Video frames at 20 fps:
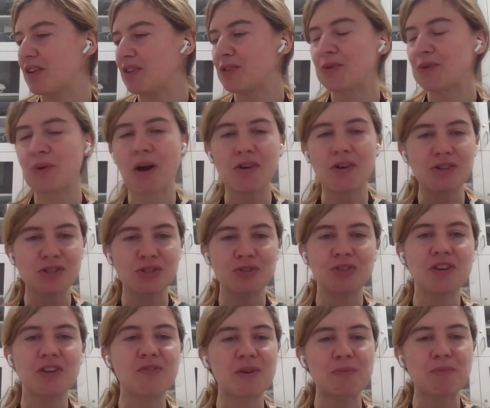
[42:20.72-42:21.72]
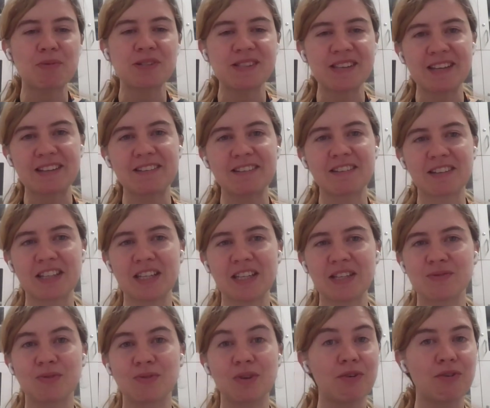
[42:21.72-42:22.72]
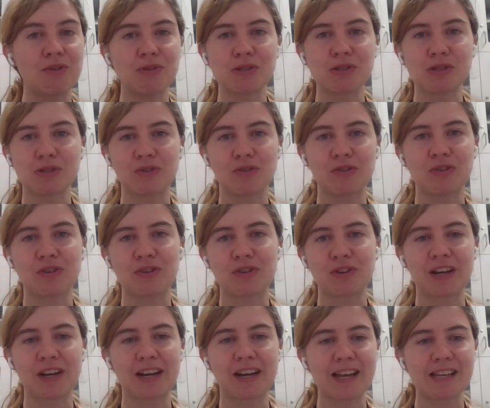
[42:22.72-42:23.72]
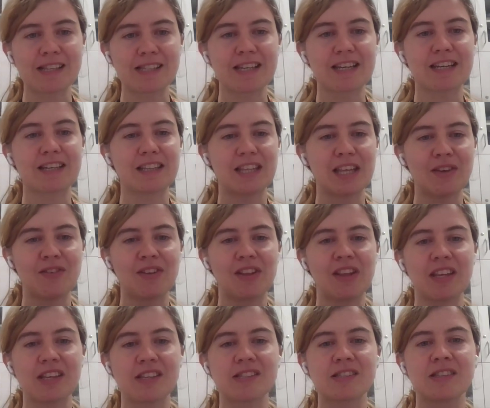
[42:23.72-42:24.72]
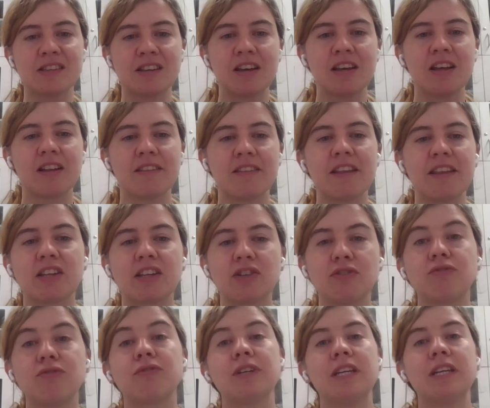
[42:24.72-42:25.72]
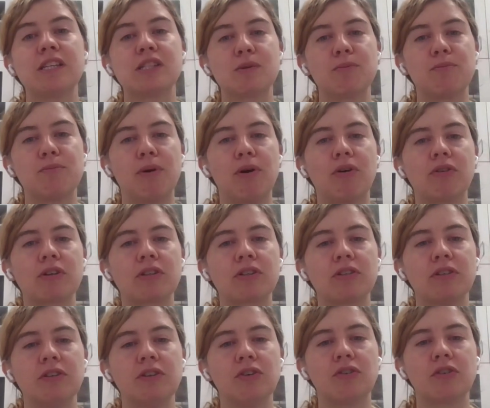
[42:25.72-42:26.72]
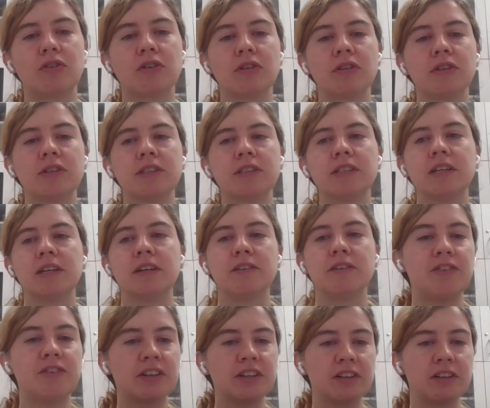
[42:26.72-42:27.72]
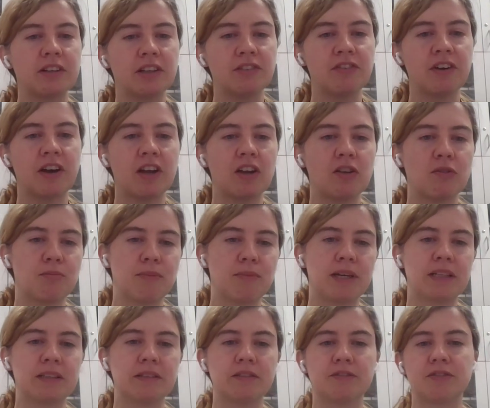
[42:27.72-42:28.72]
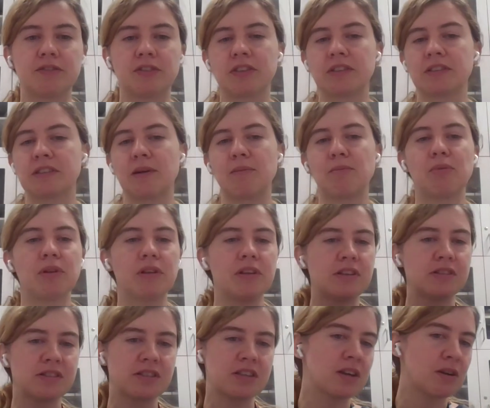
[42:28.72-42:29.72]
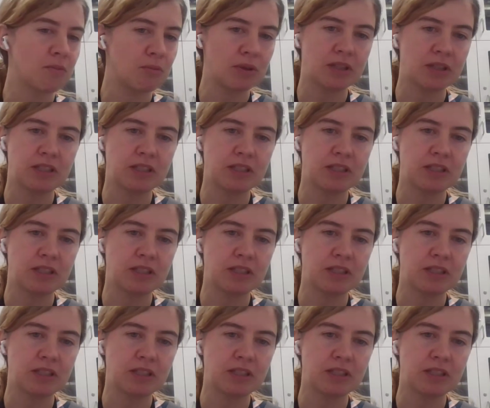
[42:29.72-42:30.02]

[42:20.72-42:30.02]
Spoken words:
through our student representatives, we are also organizing activities that could really support your further development. For example, this year